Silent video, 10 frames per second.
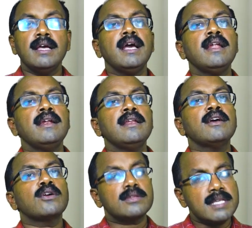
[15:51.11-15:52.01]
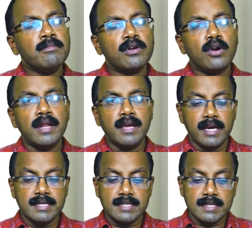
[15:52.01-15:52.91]
And in some chronic
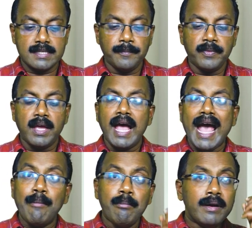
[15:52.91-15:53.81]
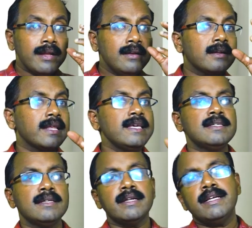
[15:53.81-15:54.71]
cases, aberrant
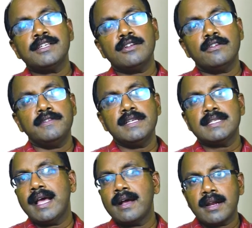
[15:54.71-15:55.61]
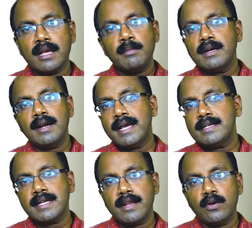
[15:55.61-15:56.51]
regeneration of this lacrimal
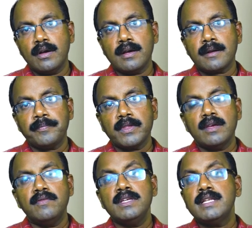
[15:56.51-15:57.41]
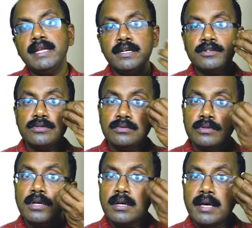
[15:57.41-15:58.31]
gland can occur, which lead to
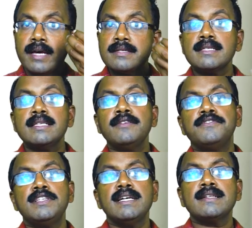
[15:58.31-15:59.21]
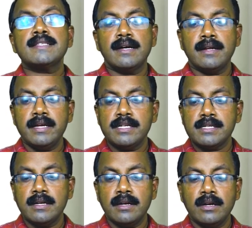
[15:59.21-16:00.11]
excessive tear
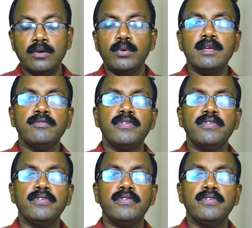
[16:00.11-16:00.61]
secretion during